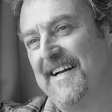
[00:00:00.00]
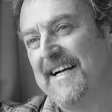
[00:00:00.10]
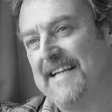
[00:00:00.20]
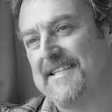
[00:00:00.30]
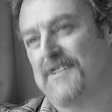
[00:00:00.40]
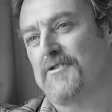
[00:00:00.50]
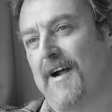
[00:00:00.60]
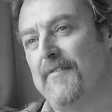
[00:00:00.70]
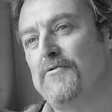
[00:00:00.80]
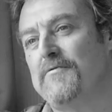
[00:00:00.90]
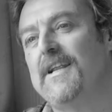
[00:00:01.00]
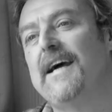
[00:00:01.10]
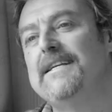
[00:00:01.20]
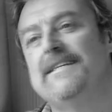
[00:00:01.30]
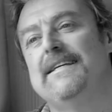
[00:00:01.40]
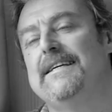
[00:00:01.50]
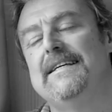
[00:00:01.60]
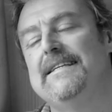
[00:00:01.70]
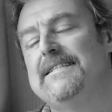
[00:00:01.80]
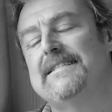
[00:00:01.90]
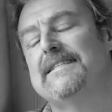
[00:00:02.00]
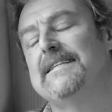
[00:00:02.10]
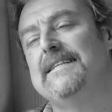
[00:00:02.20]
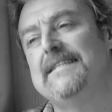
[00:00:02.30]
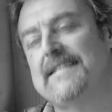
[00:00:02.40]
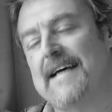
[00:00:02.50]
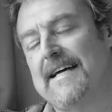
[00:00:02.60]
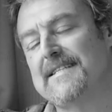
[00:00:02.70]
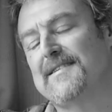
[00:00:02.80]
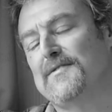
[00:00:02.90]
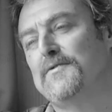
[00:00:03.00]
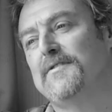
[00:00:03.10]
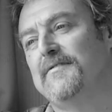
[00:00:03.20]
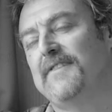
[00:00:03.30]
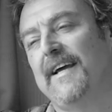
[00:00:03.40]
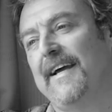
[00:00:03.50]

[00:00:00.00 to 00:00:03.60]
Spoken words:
It's travel related. It is that sort of thing.